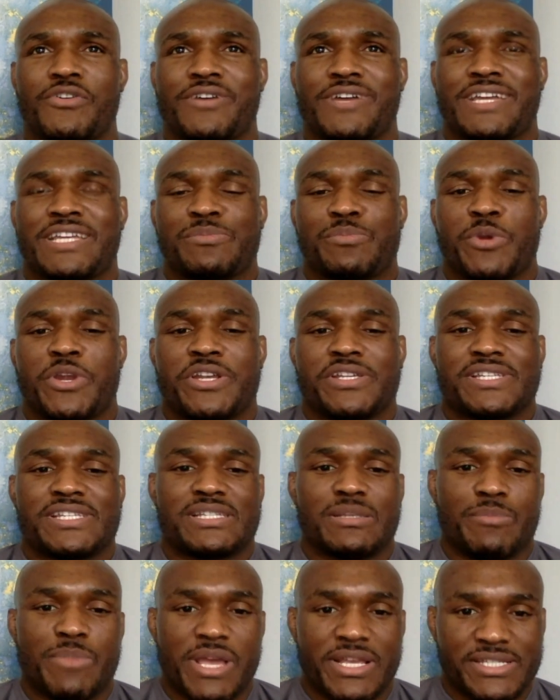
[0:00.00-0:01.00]
Experience
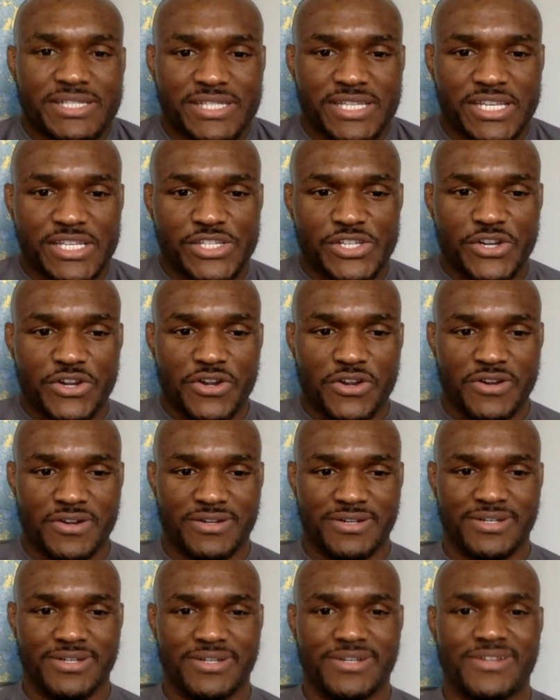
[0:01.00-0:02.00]
is the best teacher.
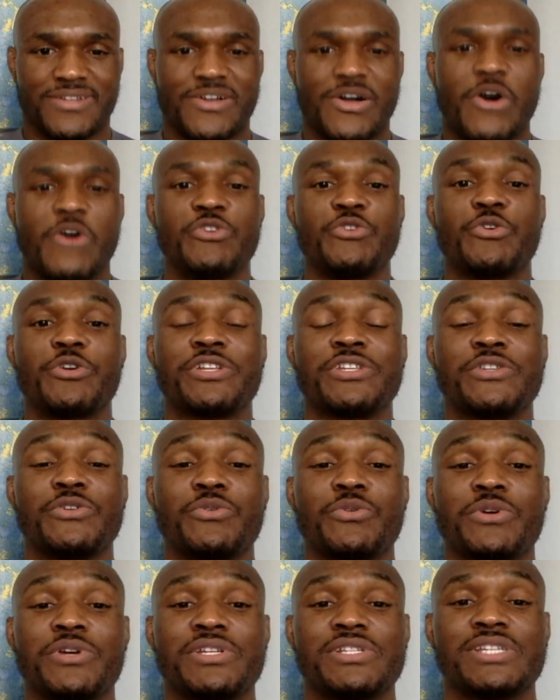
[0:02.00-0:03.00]
All you can
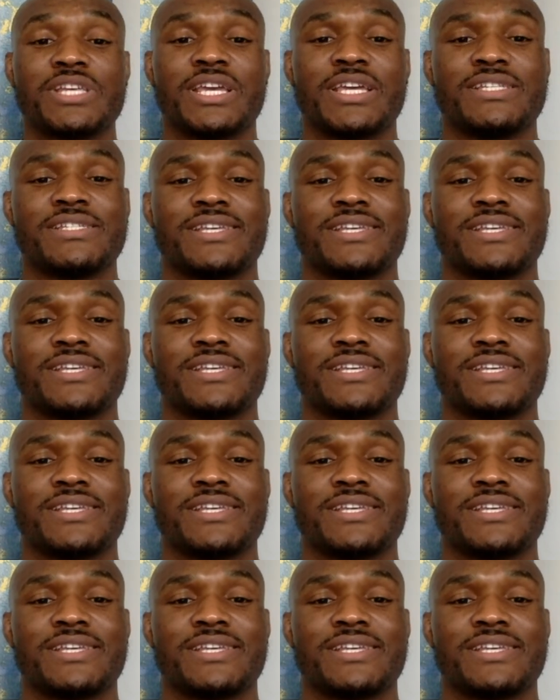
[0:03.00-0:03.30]
do is